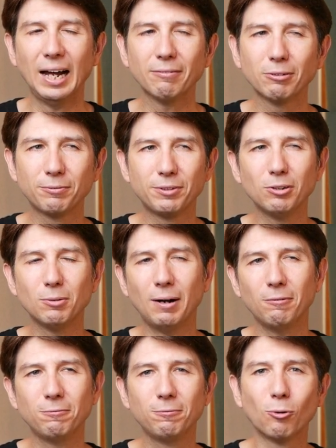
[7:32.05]
I've reviewed
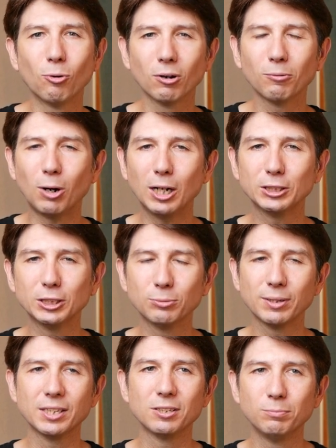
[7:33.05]
about four watches
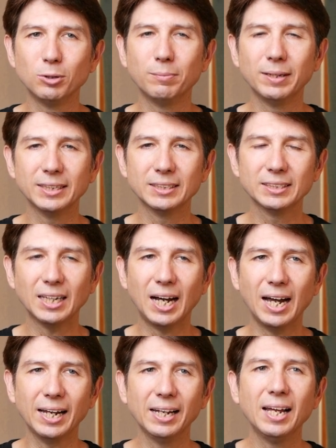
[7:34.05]
with this movement
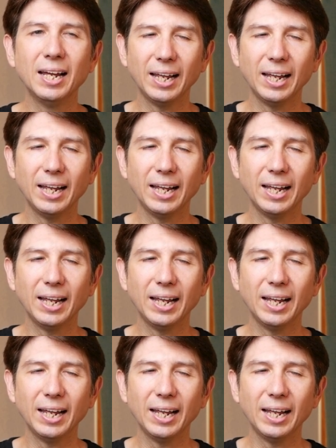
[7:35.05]
inside,